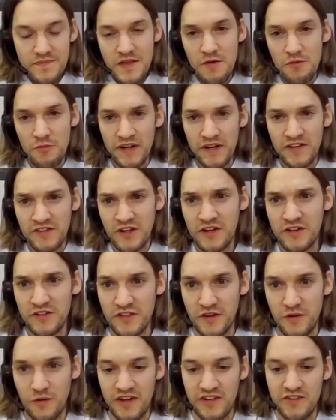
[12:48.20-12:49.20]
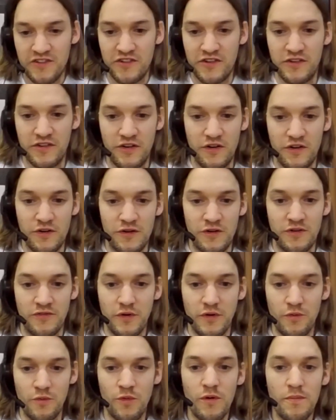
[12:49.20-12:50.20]
We can turn to the question of
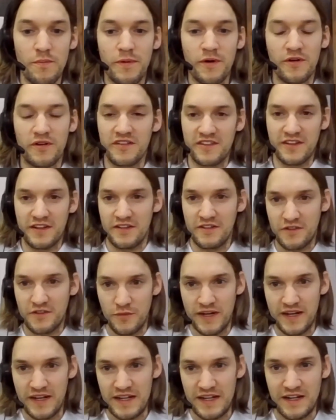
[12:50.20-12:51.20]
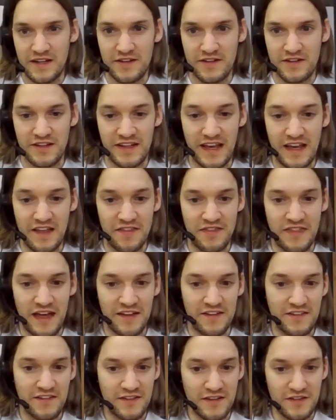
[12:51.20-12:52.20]
what policies do we need to get
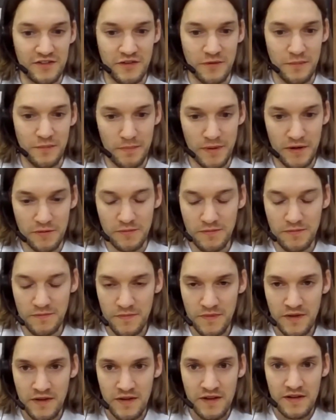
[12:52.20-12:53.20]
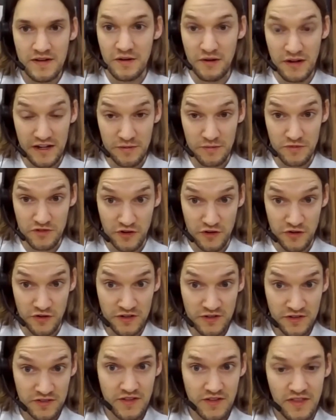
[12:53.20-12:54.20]
that system built? Now, Liam showed
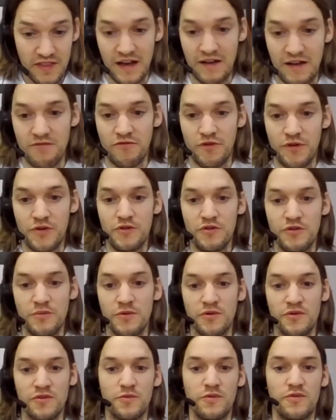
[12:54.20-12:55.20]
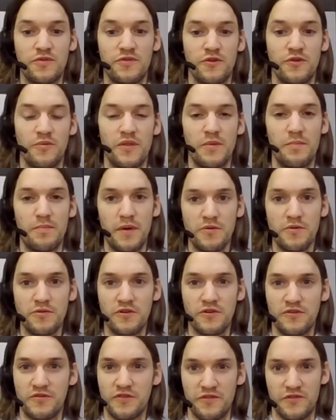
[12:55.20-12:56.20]
us that renewables will form the
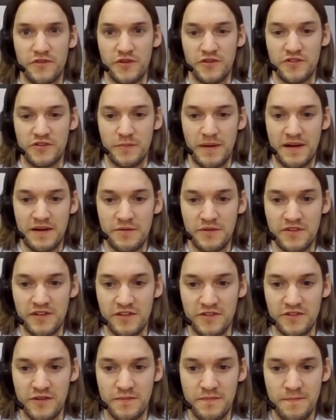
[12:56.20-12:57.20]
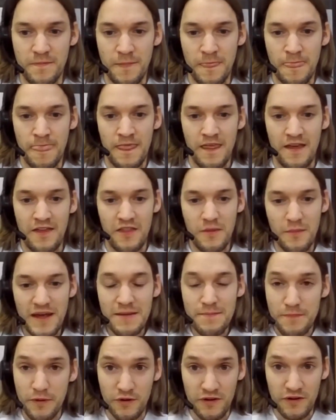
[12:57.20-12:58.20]
bulk of the future power system, and the
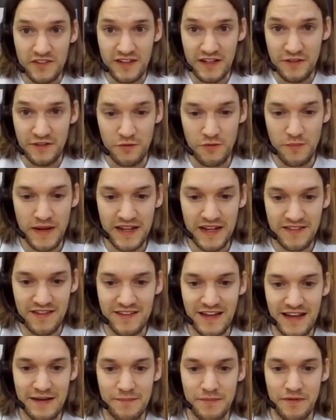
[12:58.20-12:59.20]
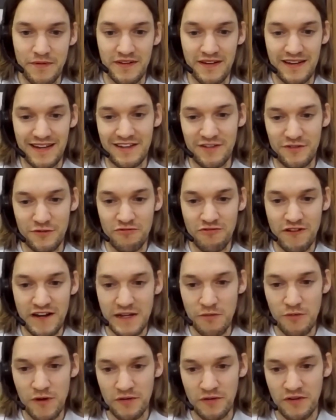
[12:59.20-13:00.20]
main policy that will make this happen is
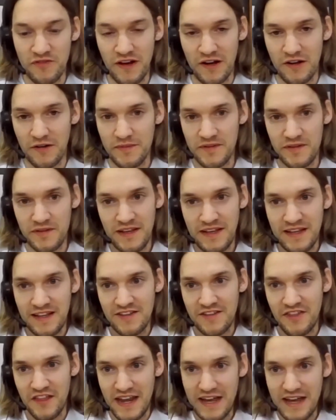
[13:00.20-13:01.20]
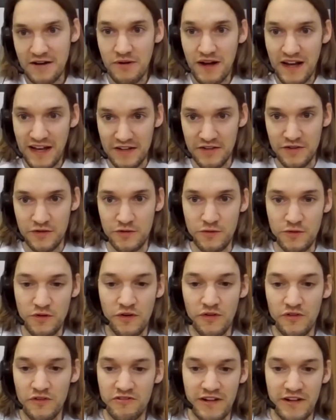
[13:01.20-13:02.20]
already well developed. It's the now annual
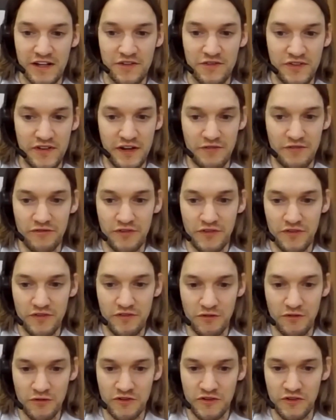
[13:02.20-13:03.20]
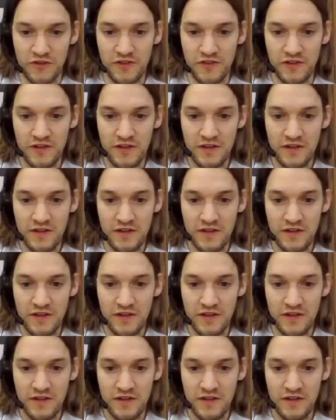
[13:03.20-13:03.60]
contracts for difference auctions.